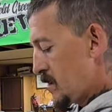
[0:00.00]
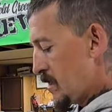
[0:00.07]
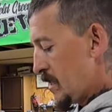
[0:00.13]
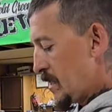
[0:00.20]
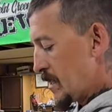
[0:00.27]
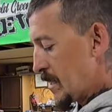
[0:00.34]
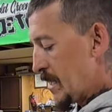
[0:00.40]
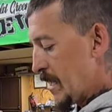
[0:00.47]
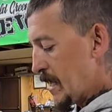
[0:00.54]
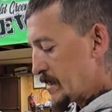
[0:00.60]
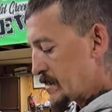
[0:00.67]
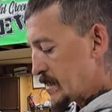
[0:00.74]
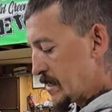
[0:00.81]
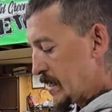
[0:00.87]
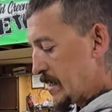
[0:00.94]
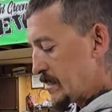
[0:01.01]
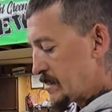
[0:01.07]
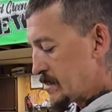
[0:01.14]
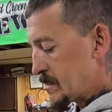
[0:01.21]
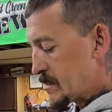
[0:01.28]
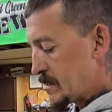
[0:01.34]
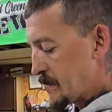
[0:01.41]
gas
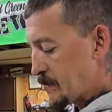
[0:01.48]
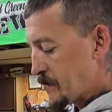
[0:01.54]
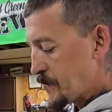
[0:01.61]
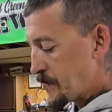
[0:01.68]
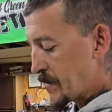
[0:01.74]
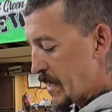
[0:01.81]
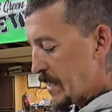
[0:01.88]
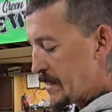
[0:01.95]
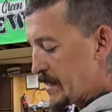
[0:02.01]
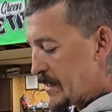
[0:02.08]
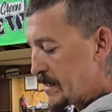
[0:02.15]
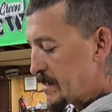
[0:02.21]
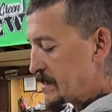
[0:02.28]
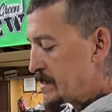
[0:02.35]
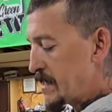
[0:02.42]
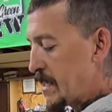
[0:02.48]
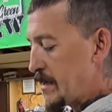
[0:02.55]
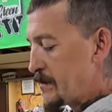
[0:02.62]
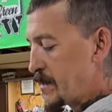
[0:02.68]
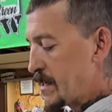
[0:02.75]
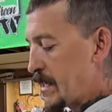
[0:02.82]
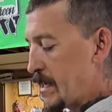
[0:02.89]
lens. And then the
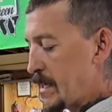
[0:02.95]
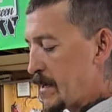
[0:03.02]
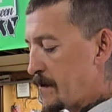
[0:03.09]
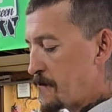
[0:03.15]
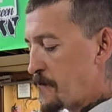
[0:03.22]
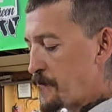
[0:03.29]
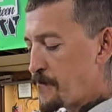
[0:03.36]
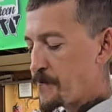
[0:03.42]
same thing